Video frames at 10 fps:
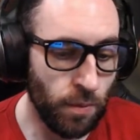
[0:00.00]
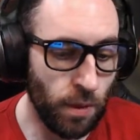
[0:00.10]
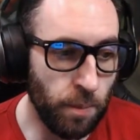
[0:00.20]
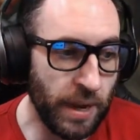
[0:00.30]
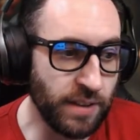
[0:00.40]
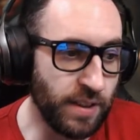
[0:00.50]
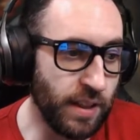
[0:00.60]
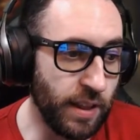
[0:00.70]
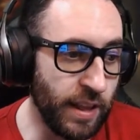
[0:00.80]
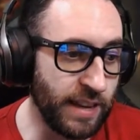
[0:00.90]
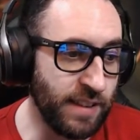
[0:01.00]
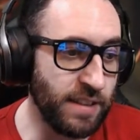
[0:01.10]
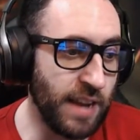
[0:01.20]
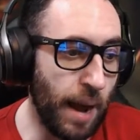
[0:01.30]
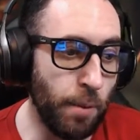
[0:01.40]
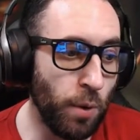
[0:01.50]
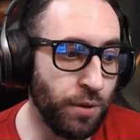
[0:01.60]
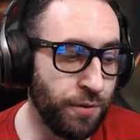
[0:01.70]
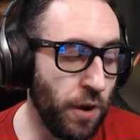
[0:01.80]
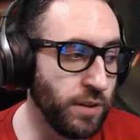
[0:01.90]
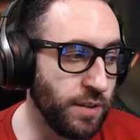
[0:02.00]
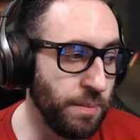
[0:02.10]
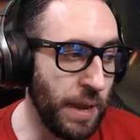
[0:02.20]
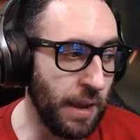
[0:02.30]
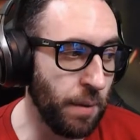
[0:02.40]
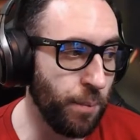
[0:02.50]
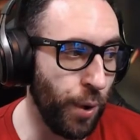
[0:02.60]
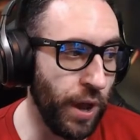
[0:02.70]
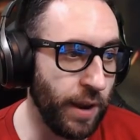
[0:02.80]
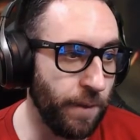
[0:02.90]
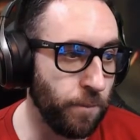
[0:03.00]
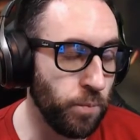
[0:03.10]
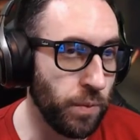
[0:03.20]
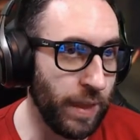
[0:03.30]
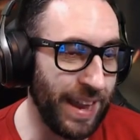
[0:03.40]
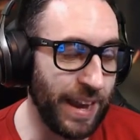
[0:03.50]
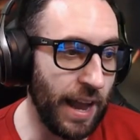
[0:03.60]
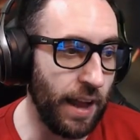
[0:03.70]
Because like I said, Diablo is fun to me, but like